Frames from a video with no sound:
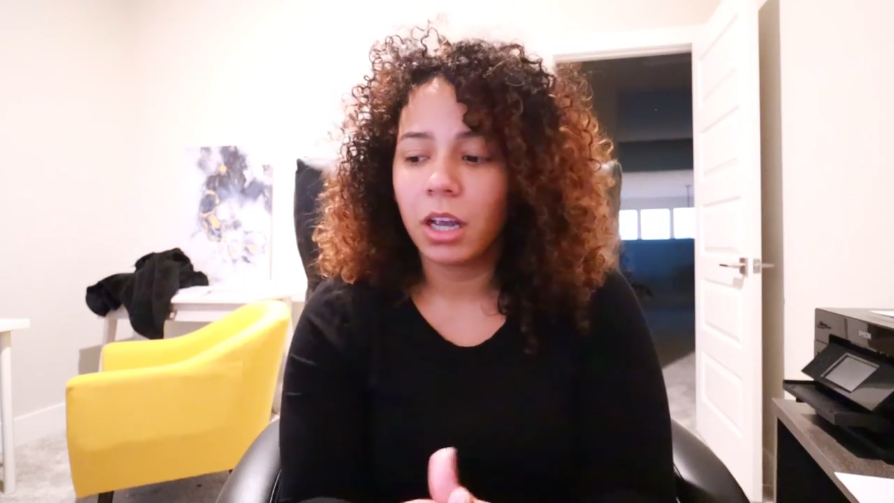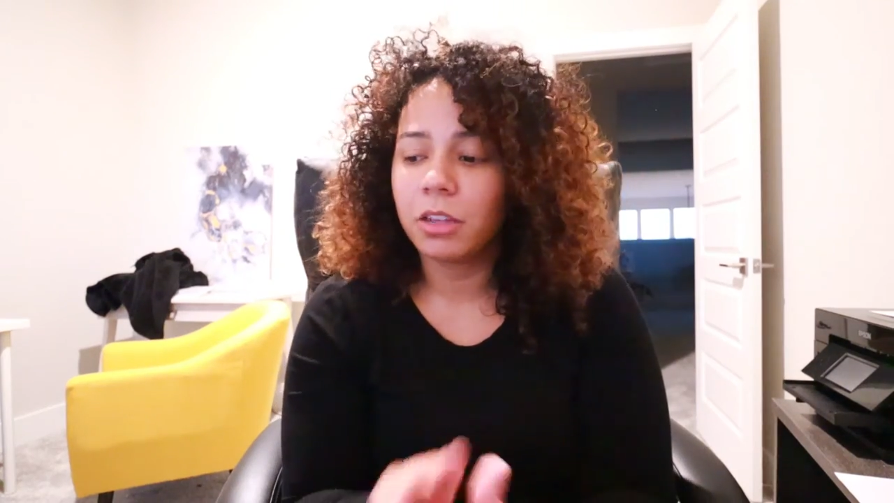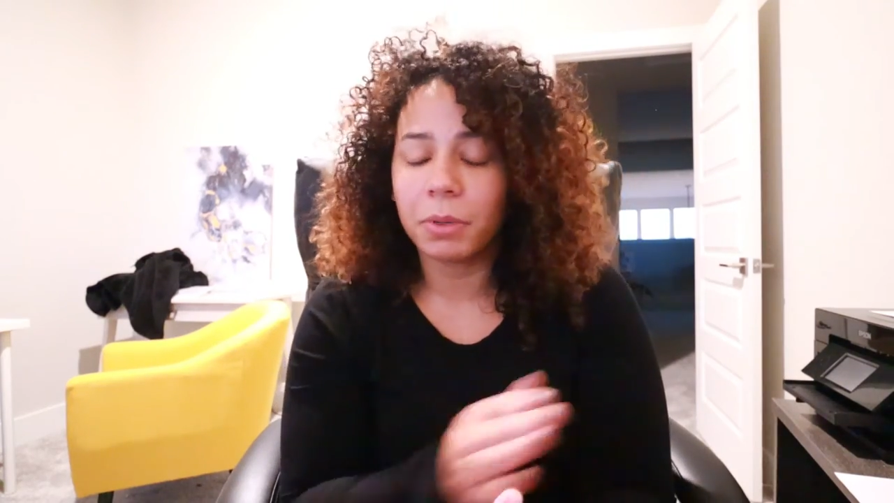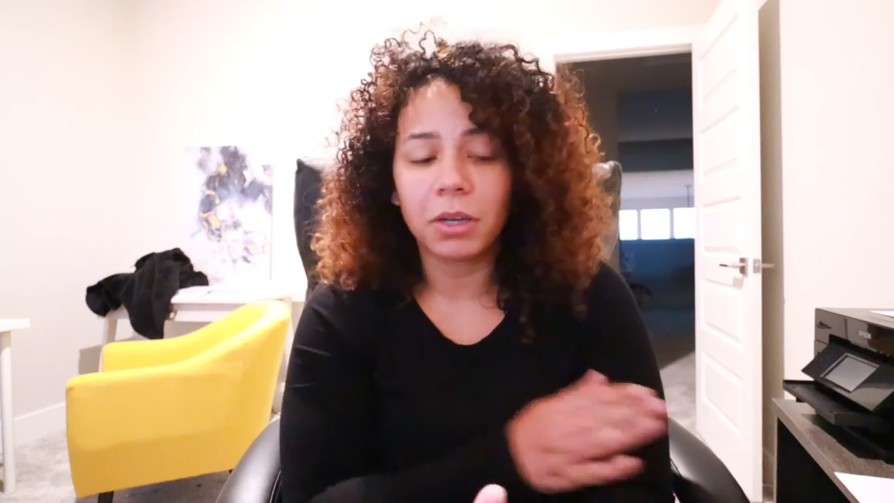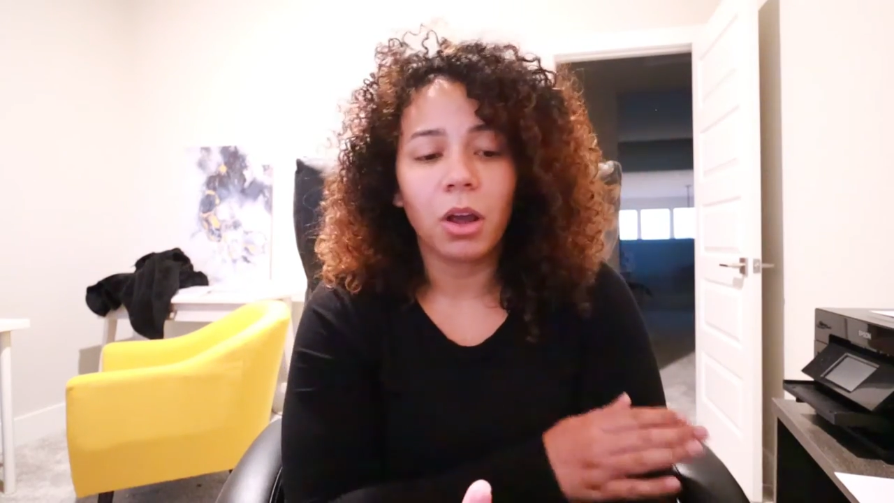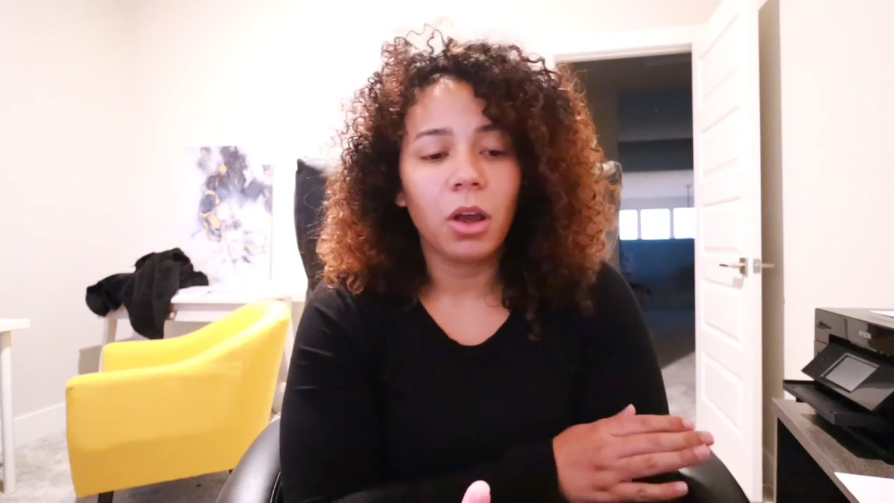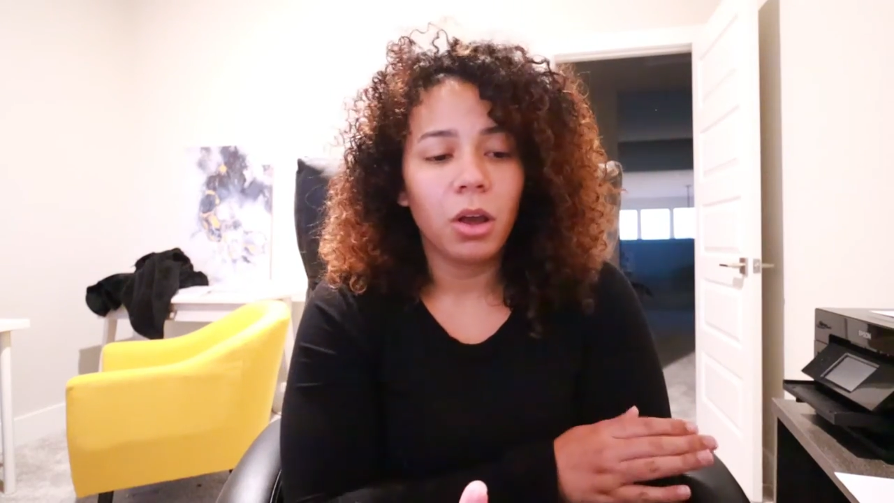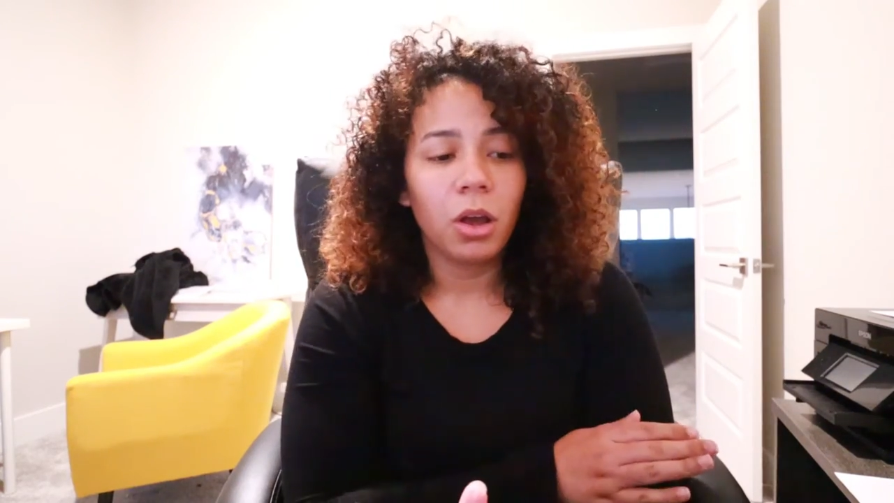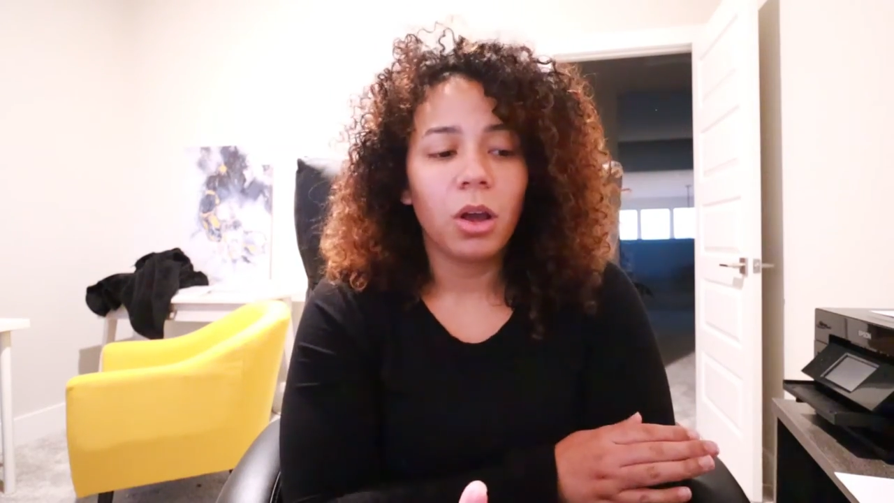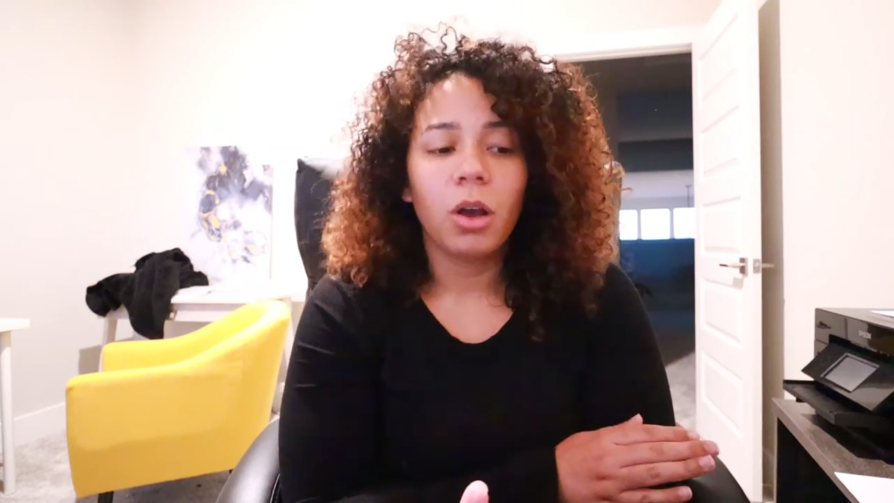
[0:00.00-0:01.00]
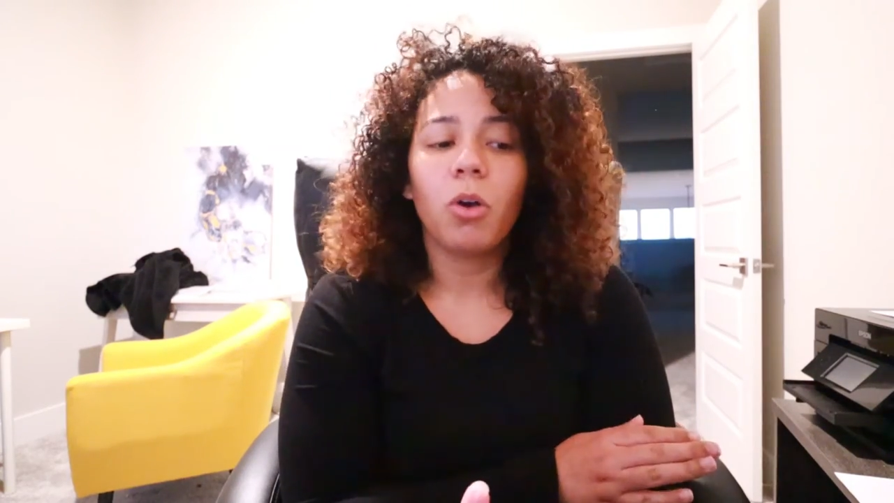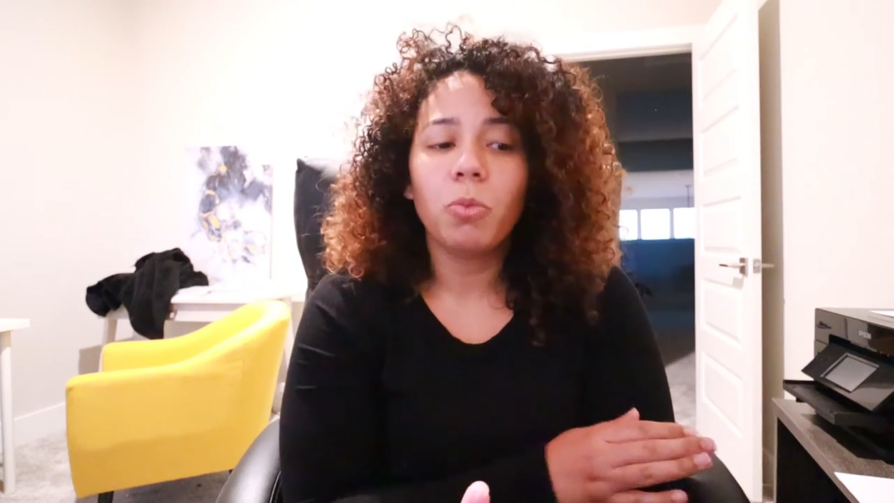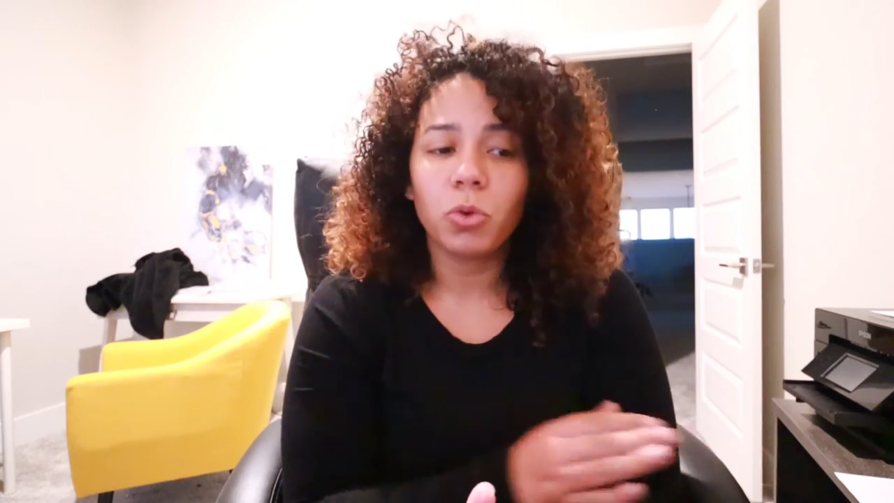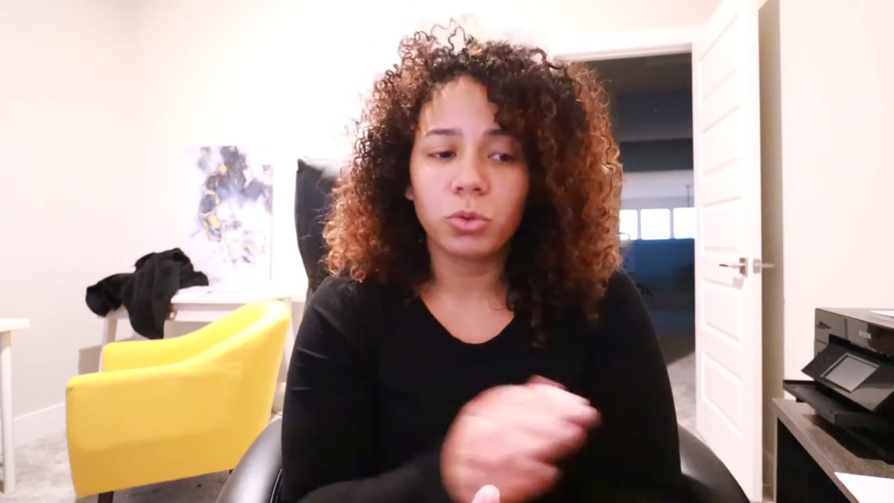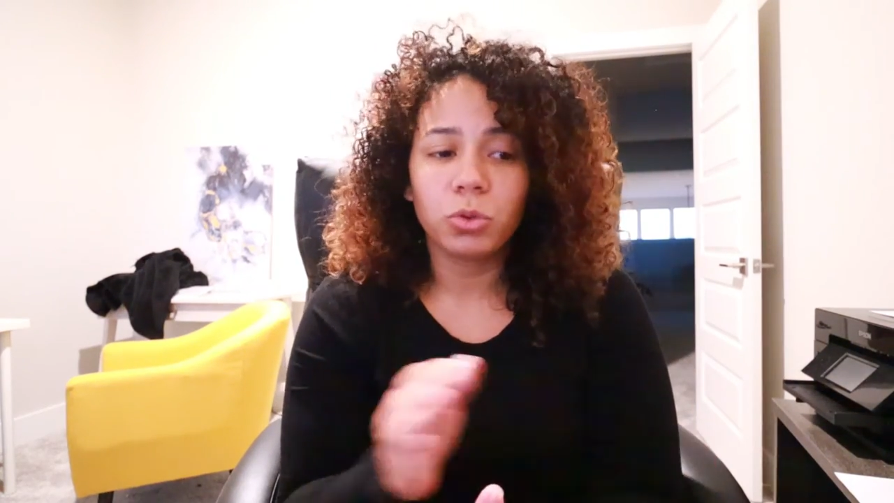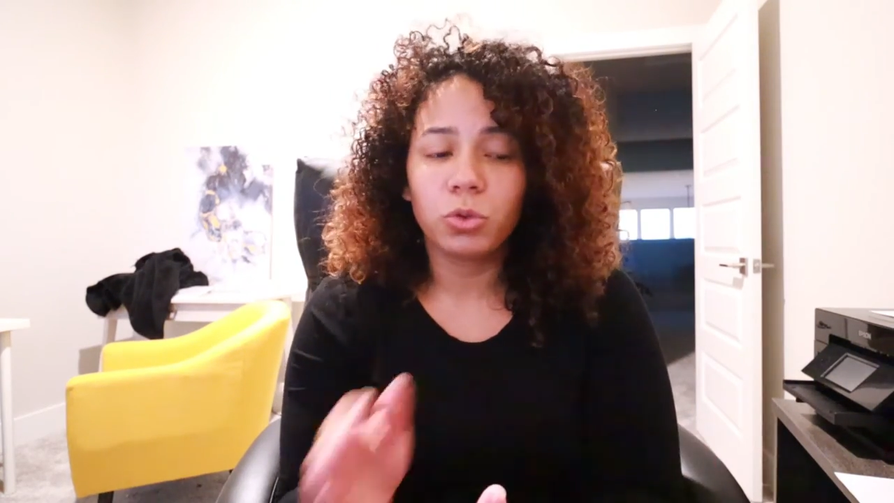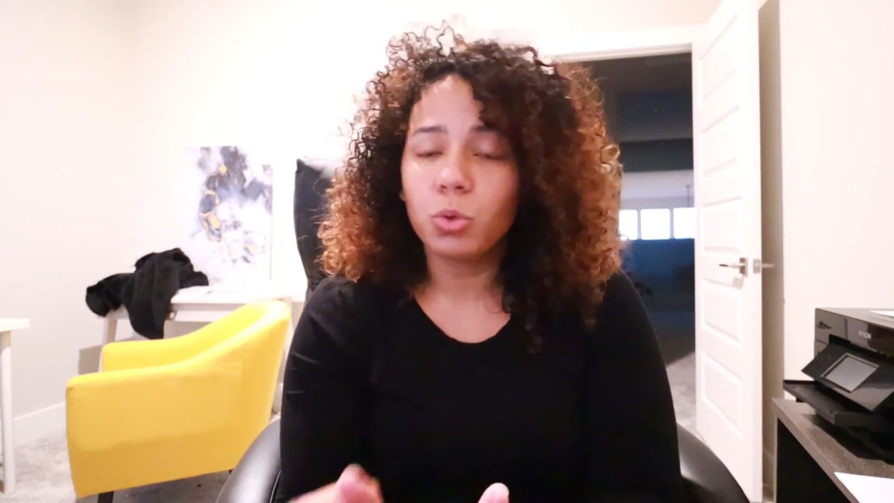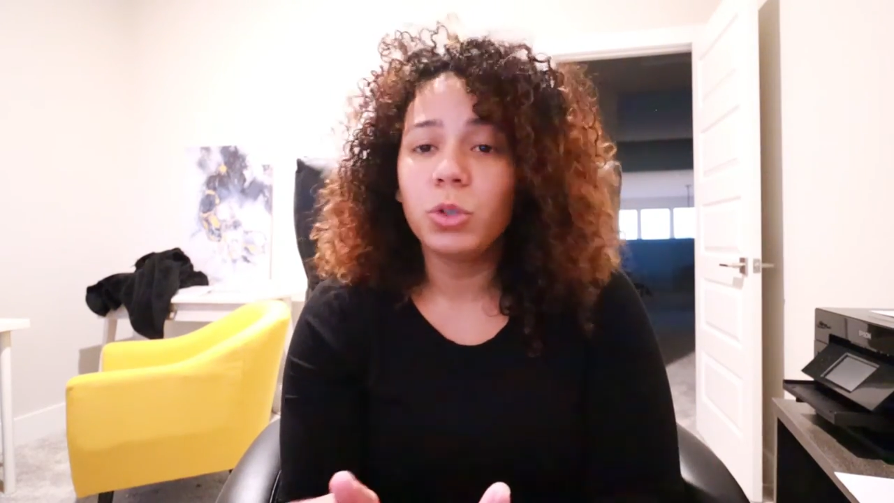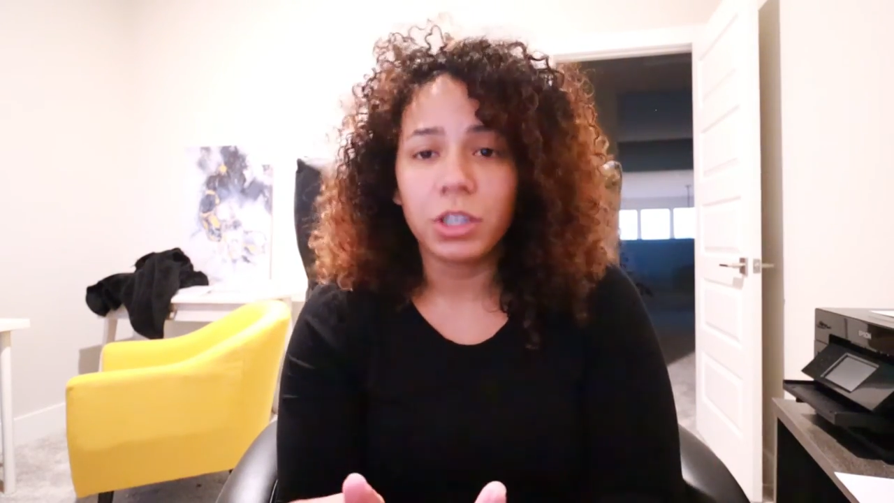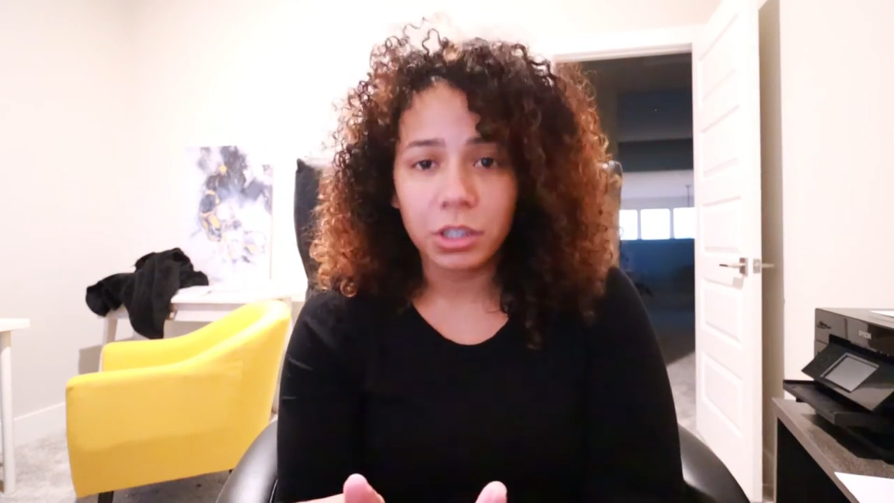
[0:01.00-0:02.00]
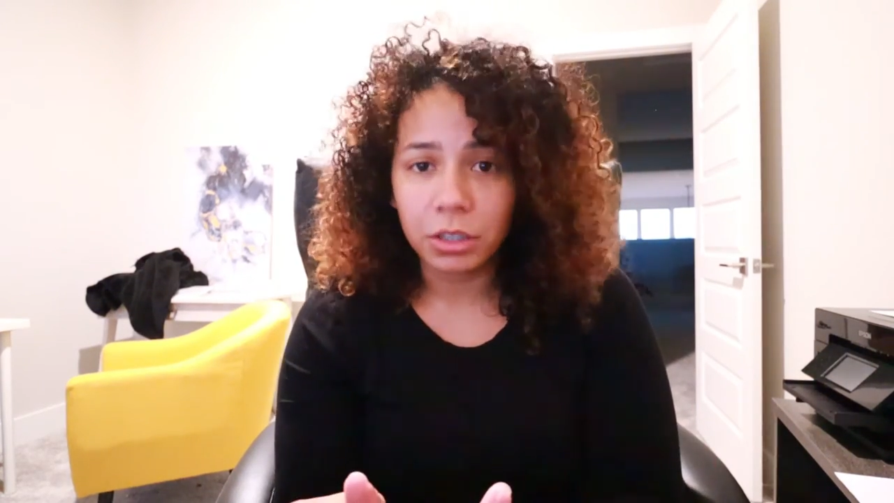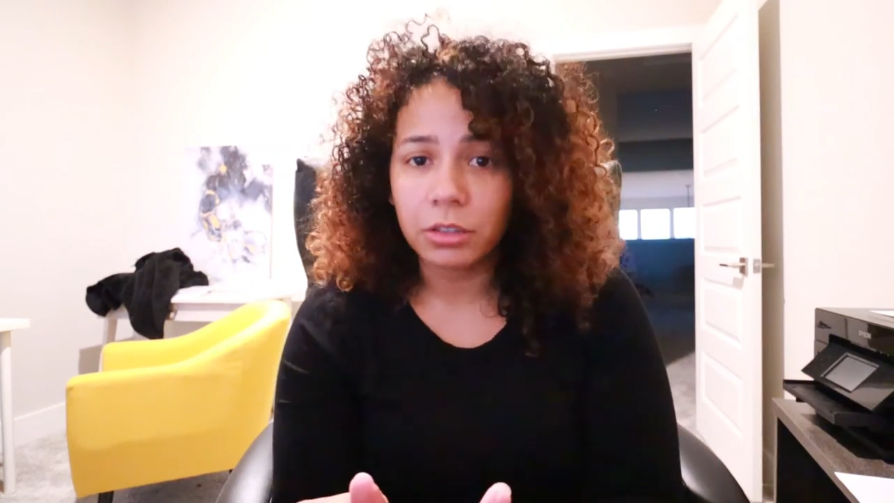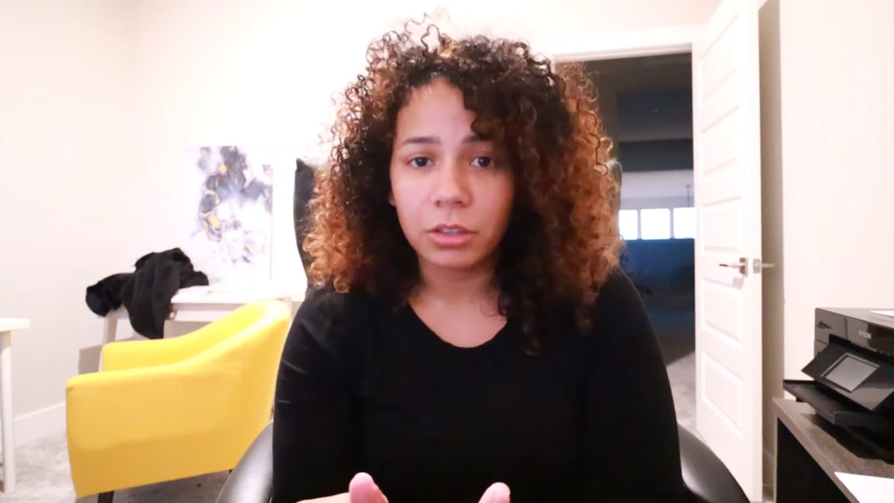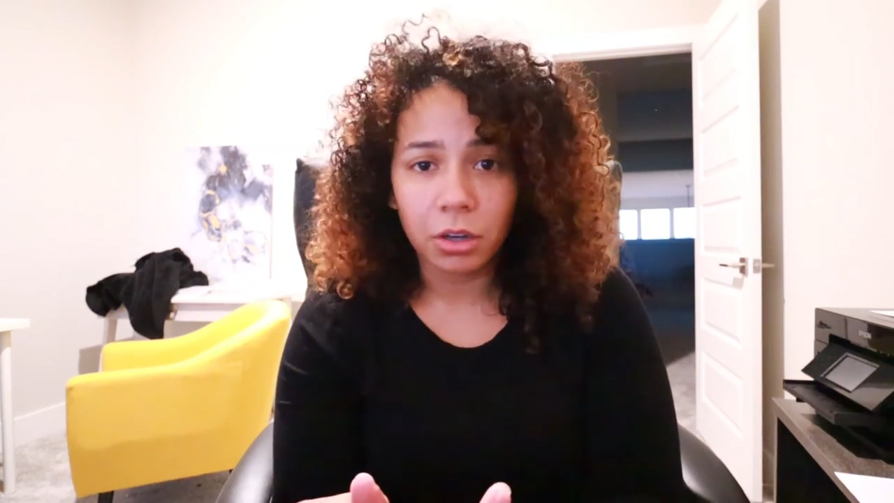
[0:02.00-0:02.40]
It's been almost two years,